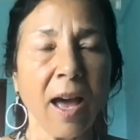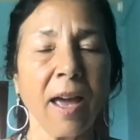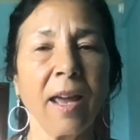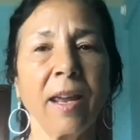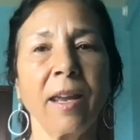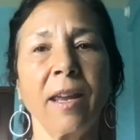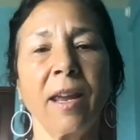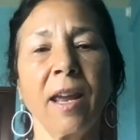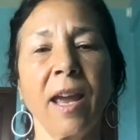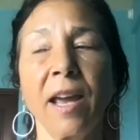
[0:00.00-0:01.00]

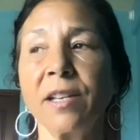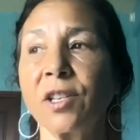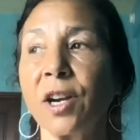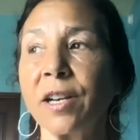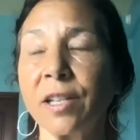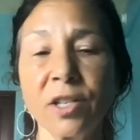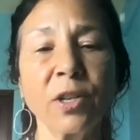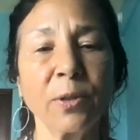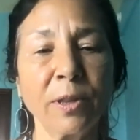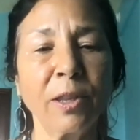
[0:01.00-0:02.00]
I I
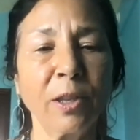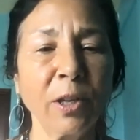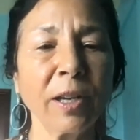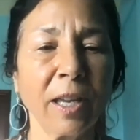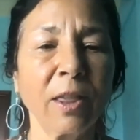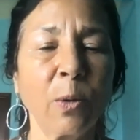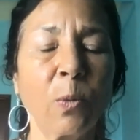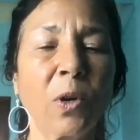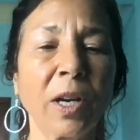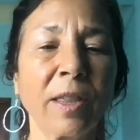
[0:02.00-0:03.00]
started to look at
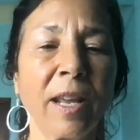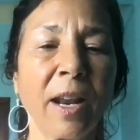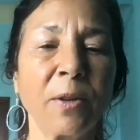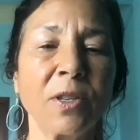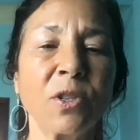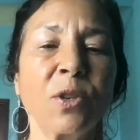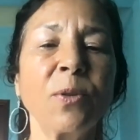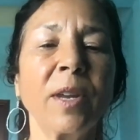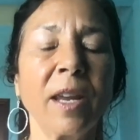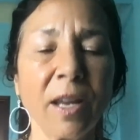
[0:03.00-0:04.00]
the work that I was
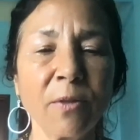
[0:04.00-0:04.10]
doing